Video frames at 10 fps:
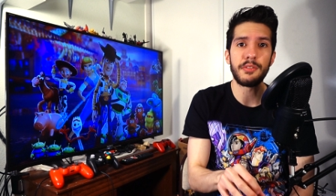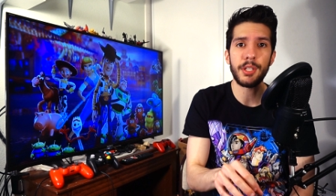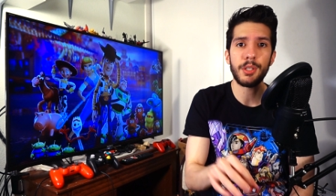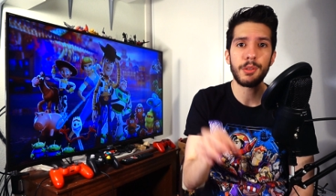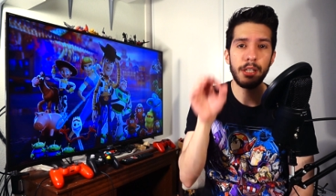
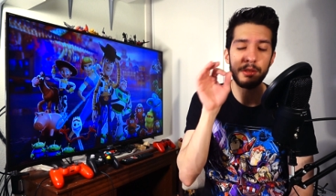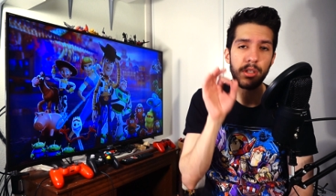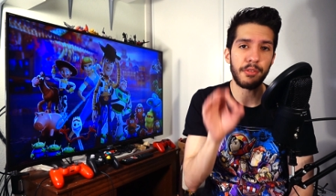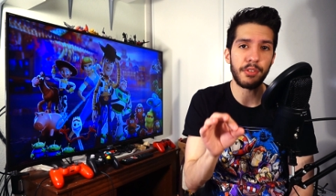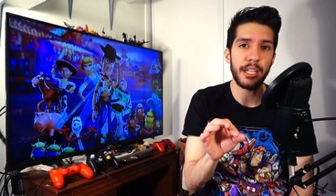video, and do
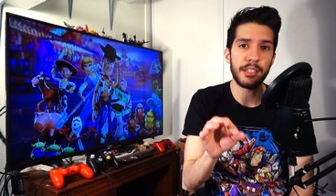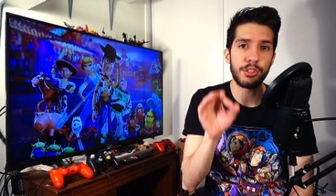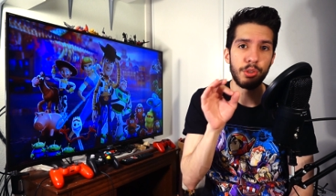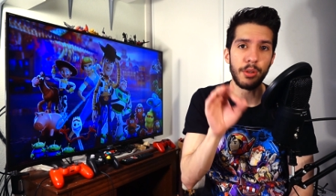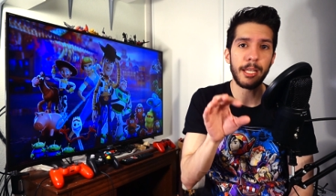not forget
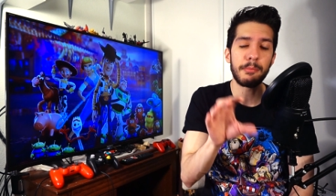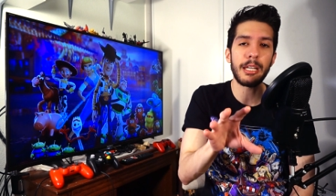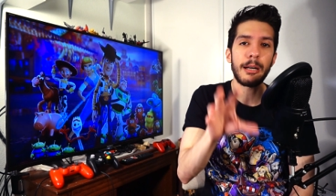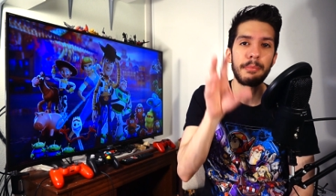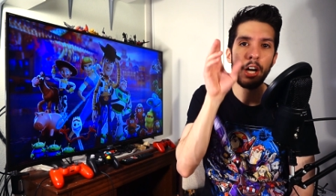to hit
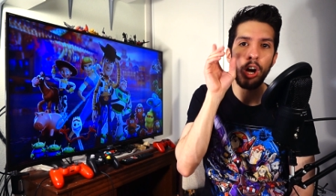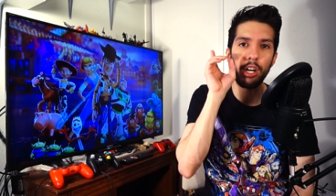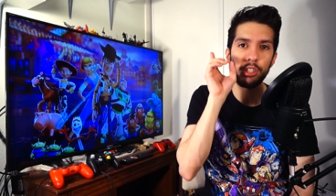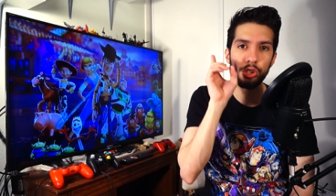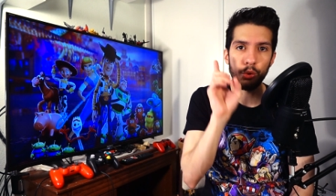me up
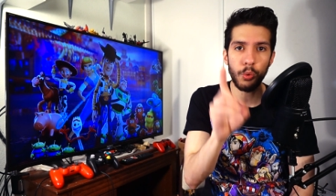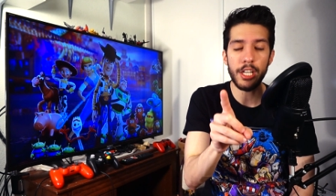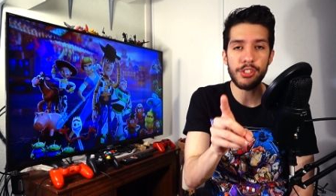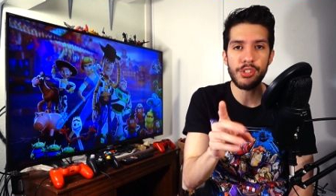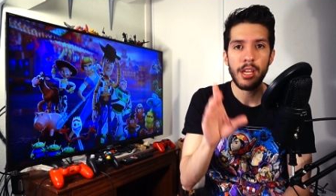on
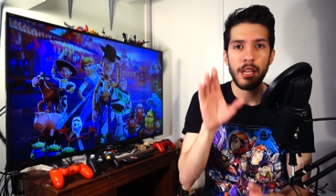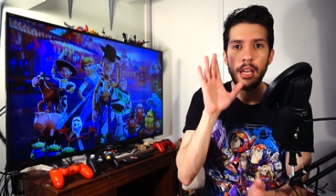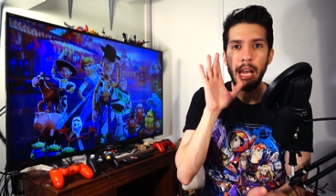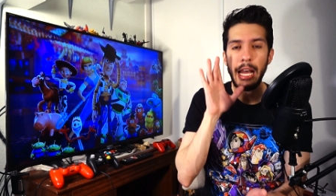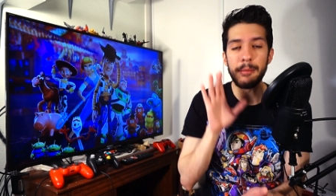Twitch.
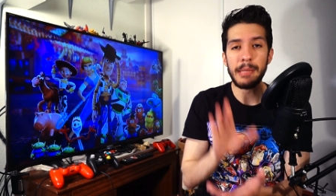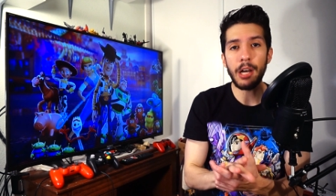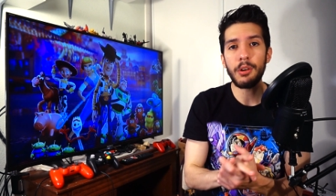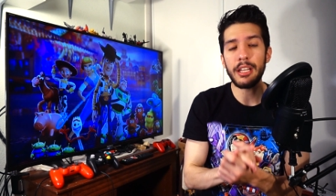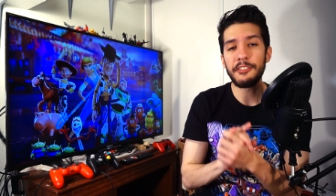I am
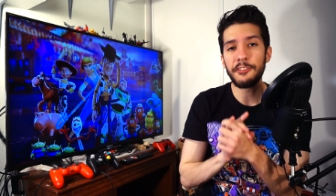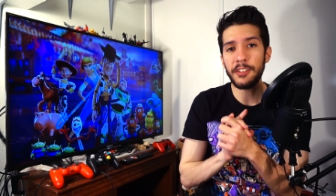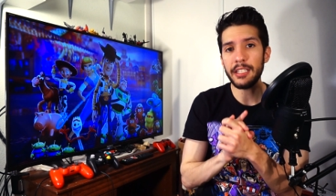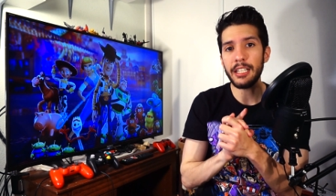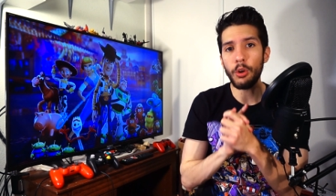now an
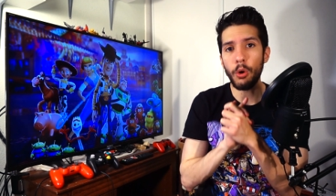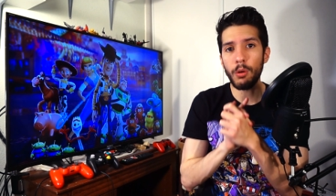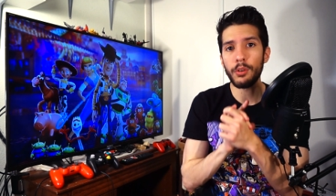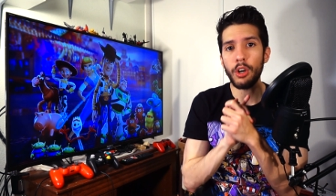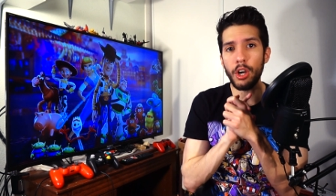affiliate
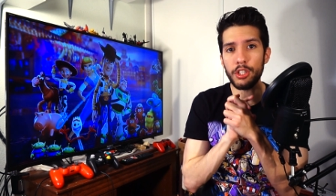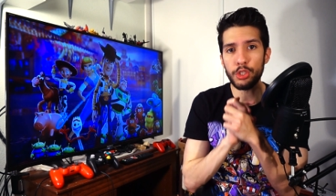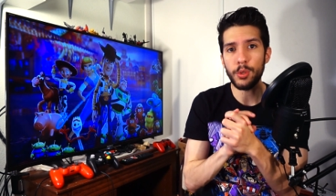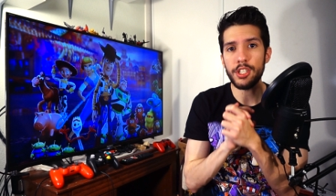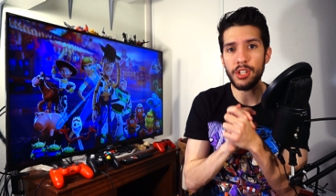over on
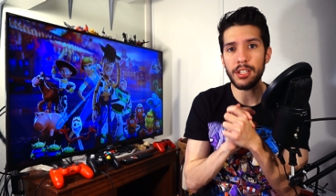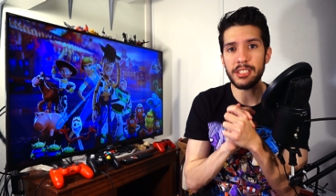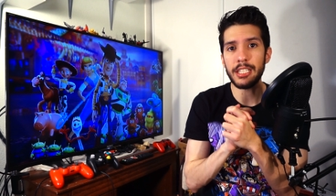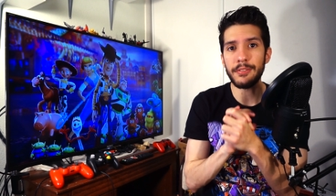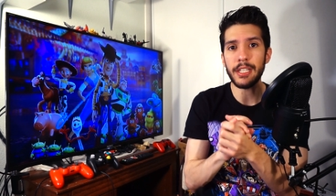twitch dot
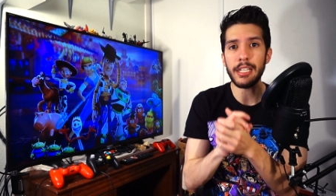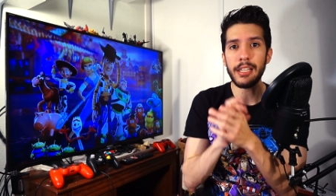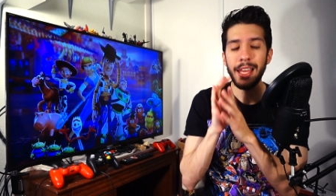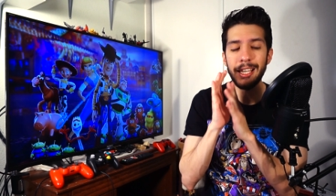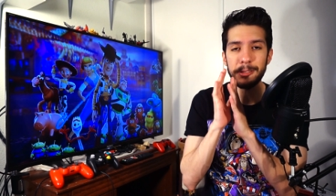T V.
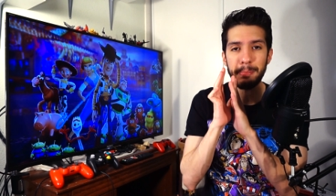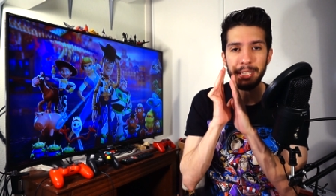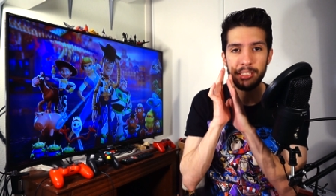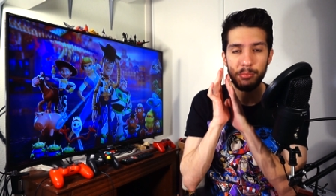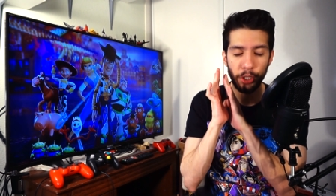
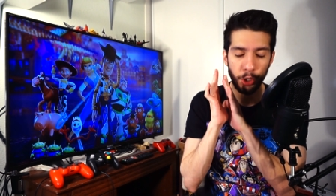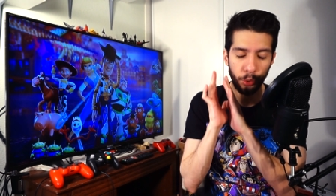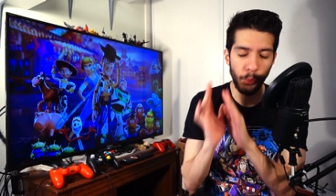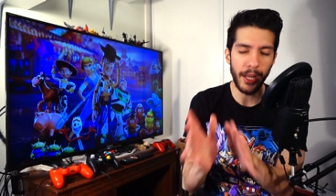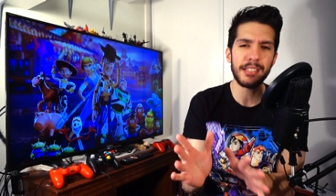Expect some
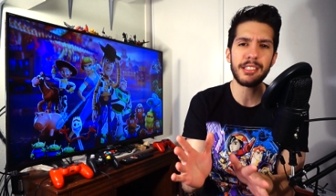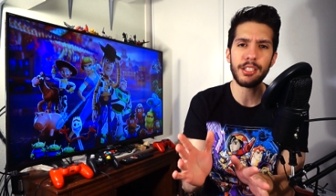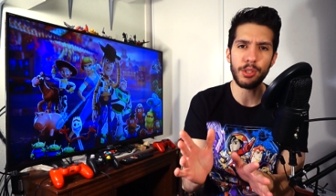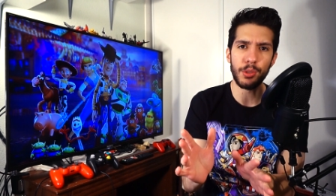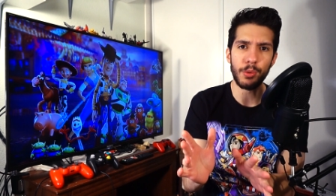crazy
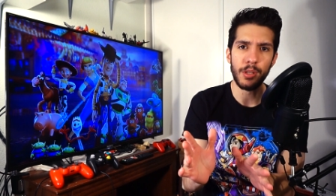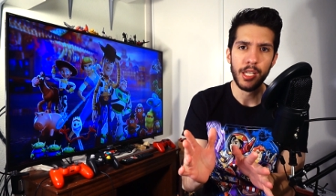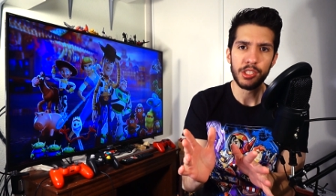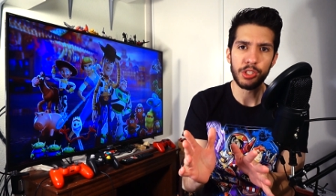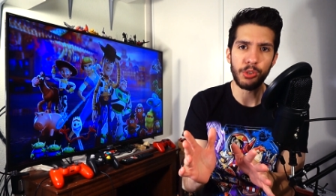new
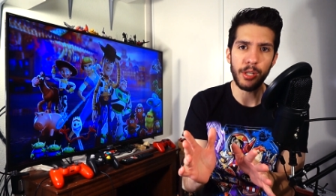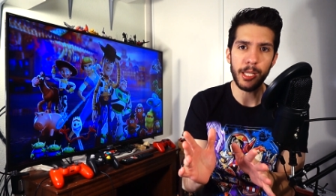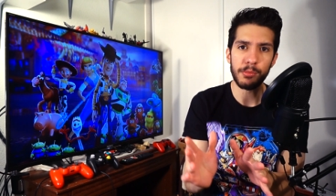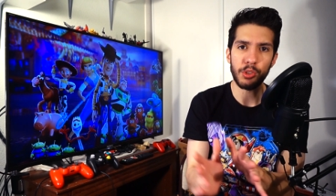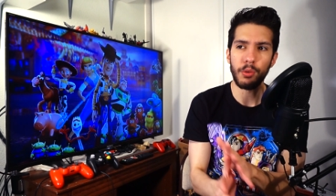
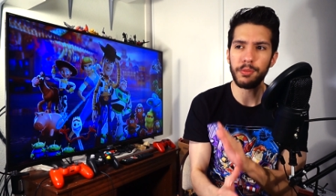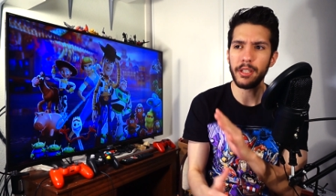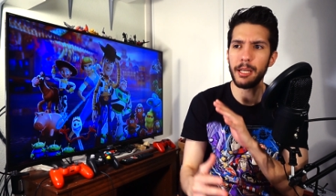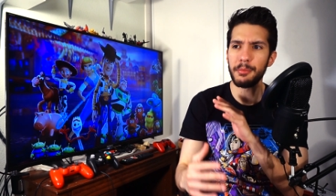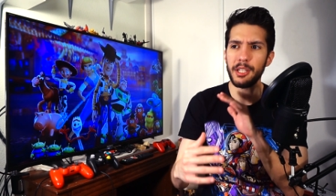streams.
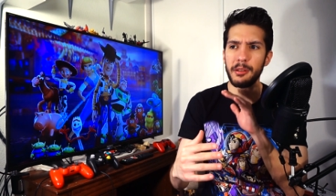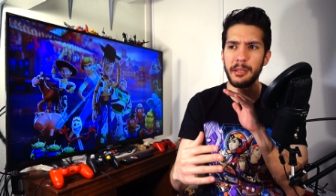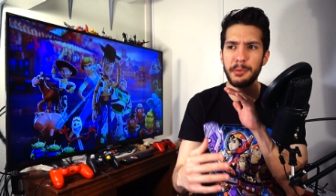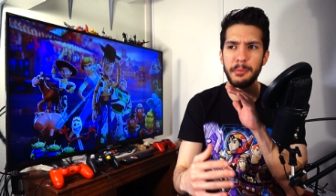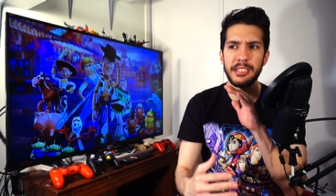Hopefully I'm going to
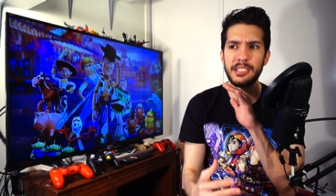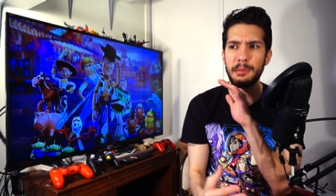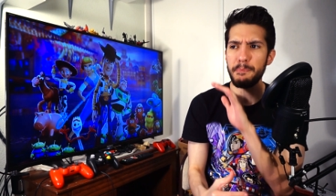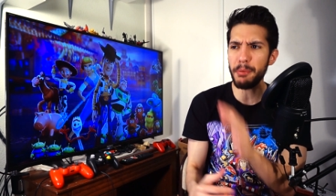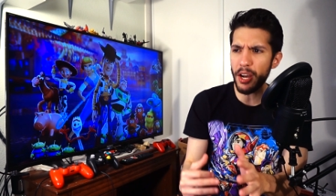implement
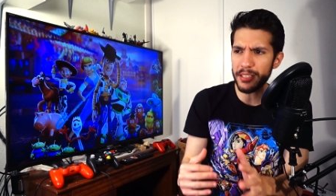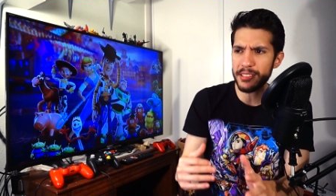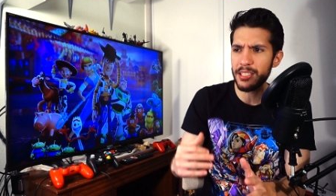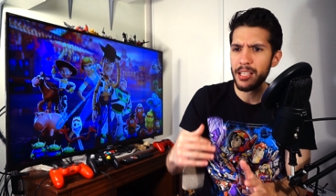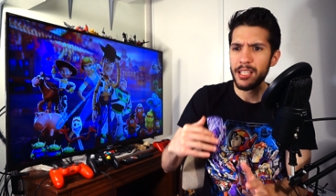some bots,